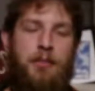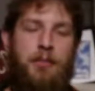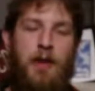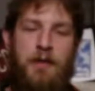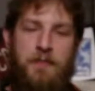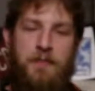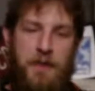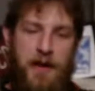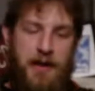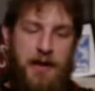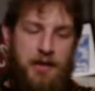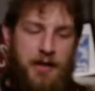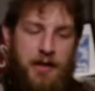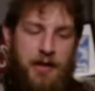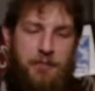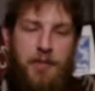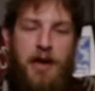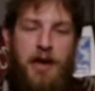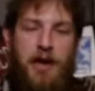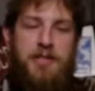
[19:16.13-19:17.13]
fighting,
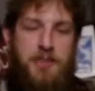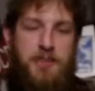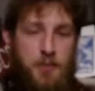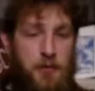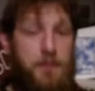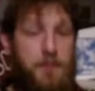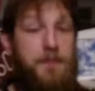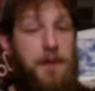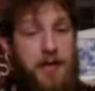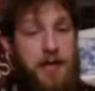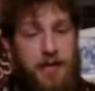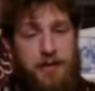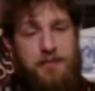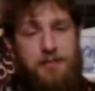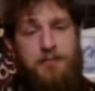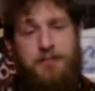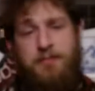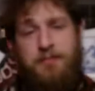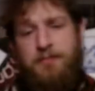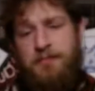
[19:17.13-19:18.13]
like my sword fighting,
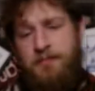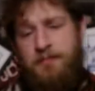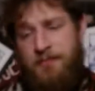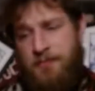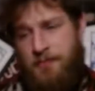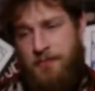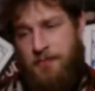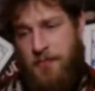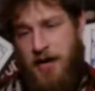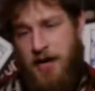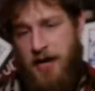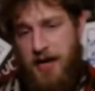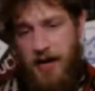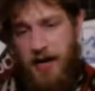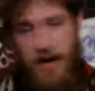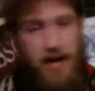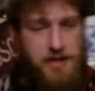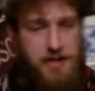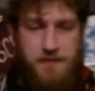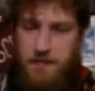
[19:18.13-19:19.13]
my
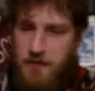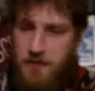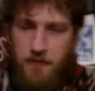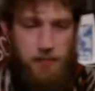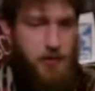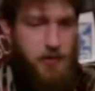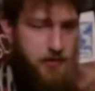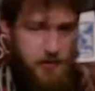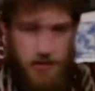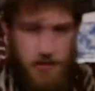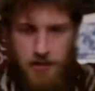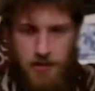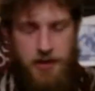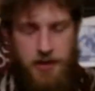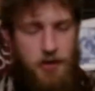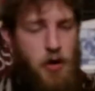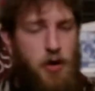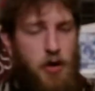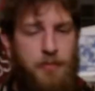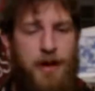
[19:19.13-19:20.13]
axe fighting, whatever.
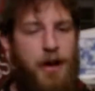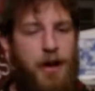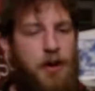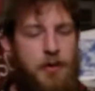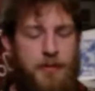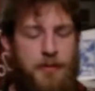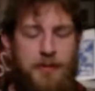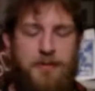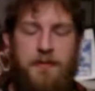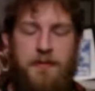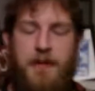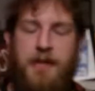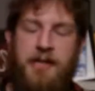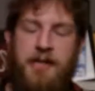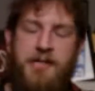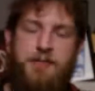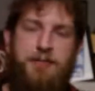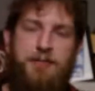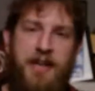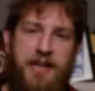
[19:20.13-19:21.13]
Like, all my armored
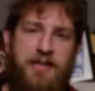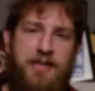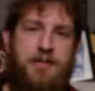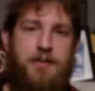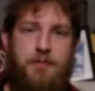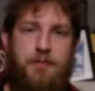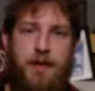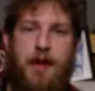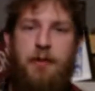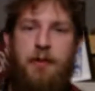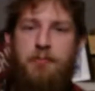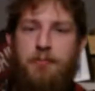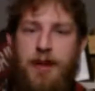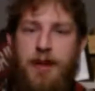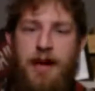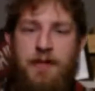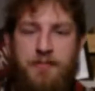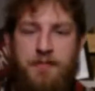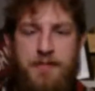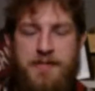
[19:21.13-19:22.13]
fighting is based around
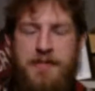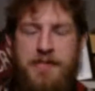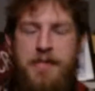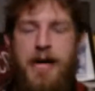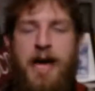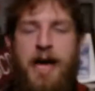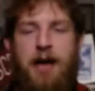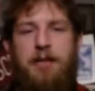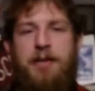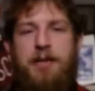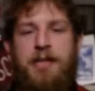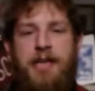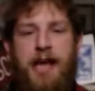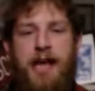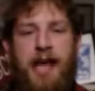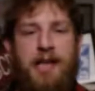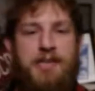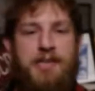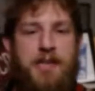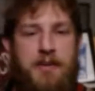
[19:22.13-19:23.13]
my physicality
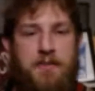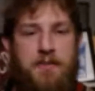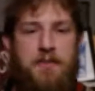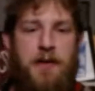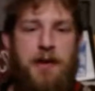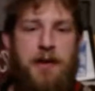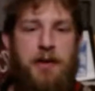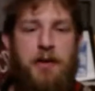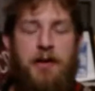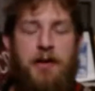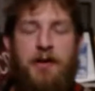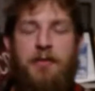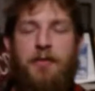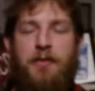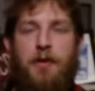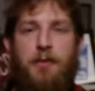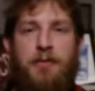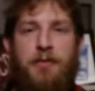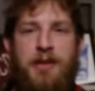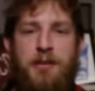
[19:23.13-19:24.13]
as a fighter, and it is
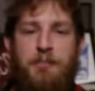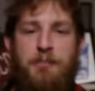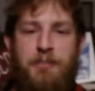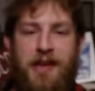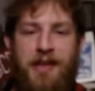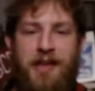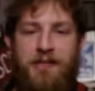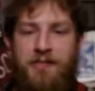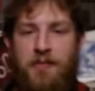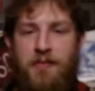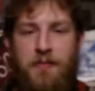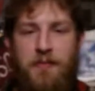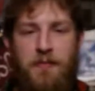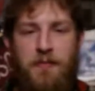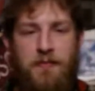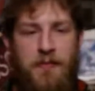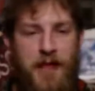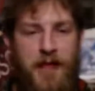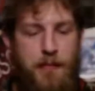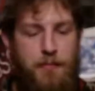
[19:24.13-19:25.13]
all being based off
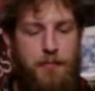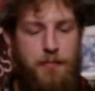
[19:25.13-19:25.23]
of that